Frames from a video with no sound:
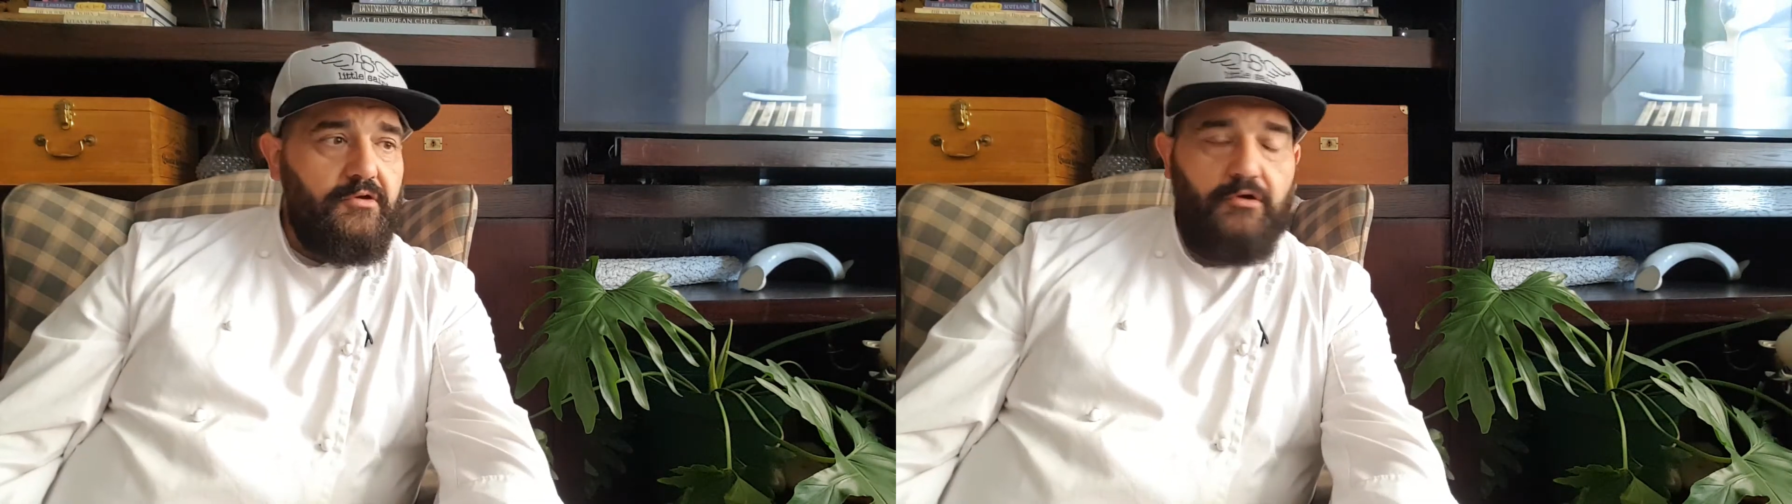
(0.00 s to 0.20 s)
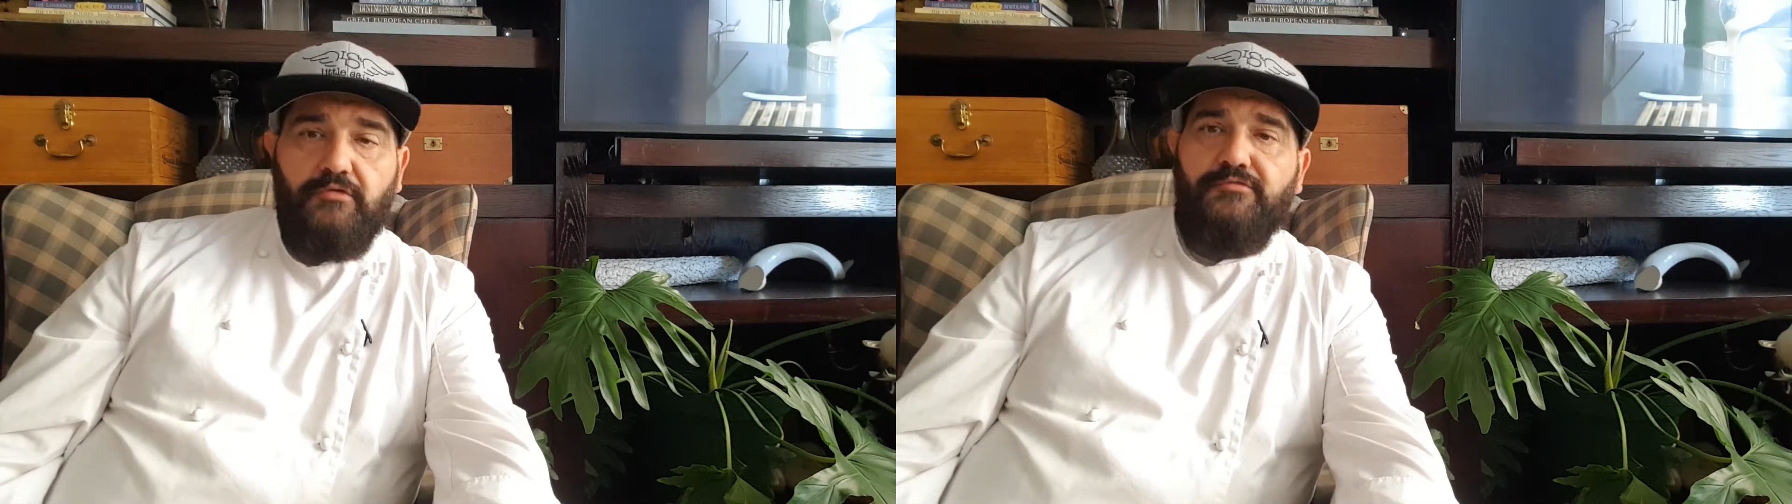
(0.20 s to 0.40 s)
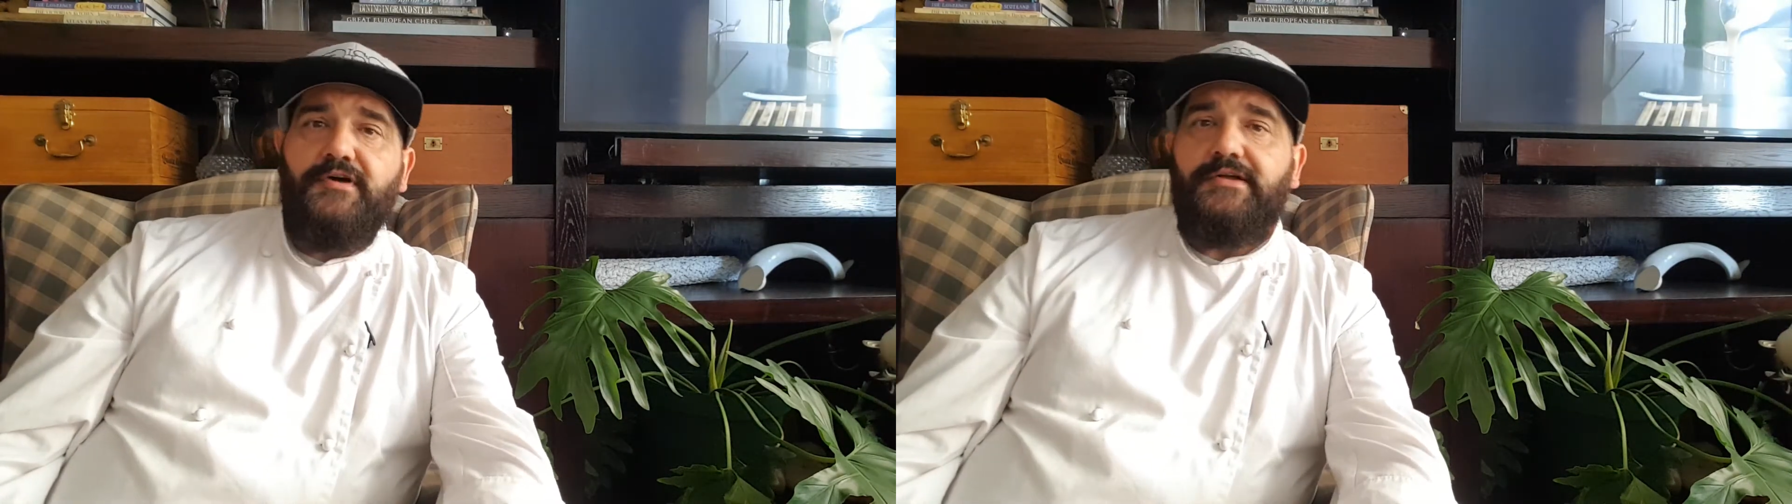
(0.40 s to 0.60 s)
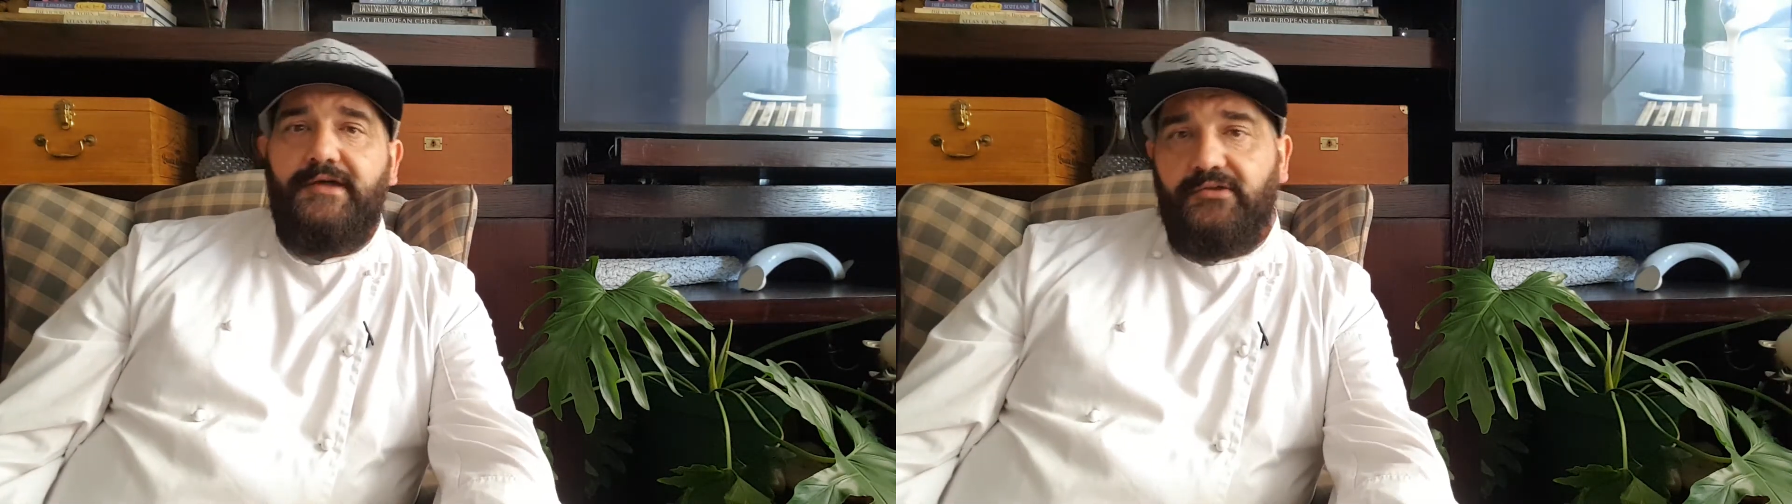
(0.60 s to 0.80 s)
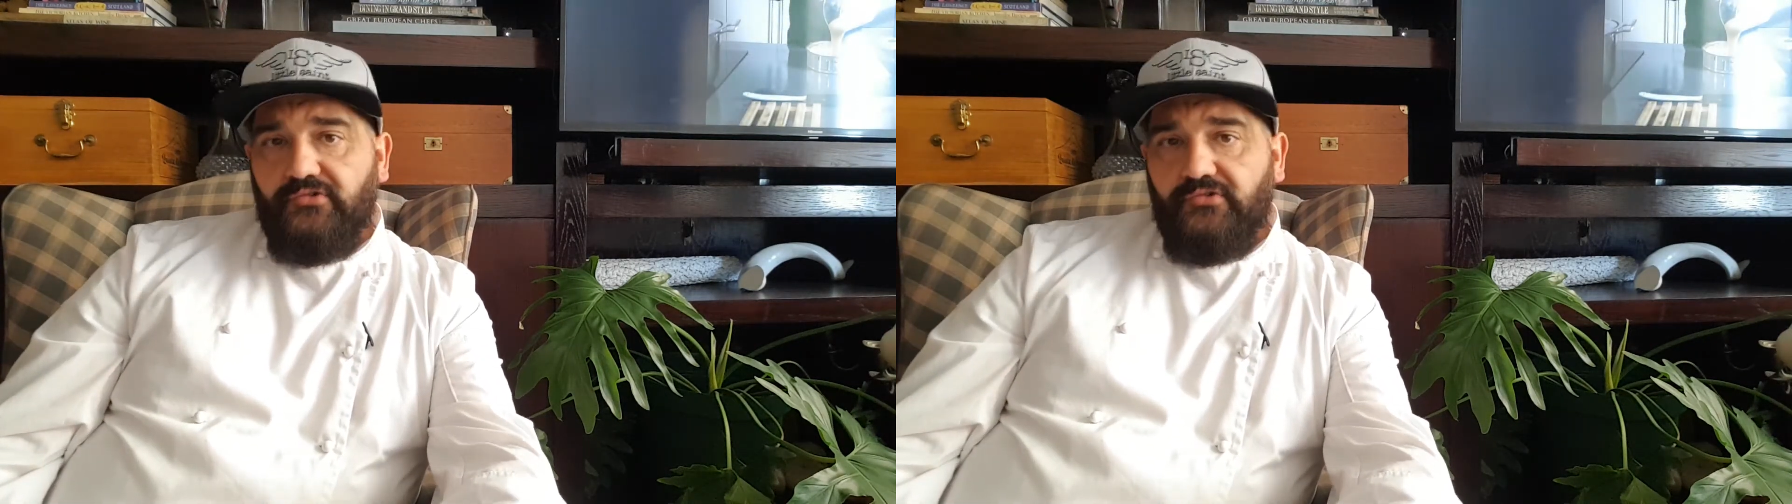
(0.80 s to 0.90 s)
go and find that